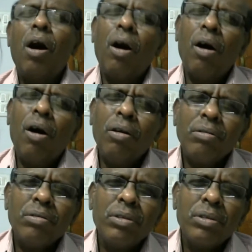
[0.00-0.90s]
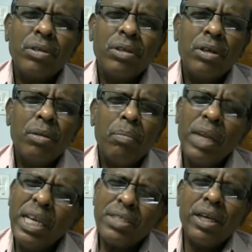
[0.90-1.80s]
Or
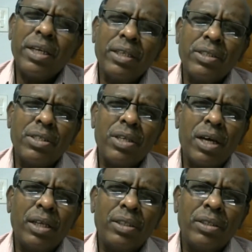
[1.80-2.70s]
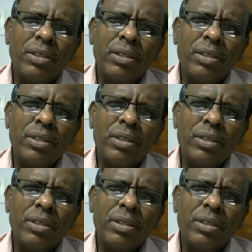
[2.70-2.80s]
please get inside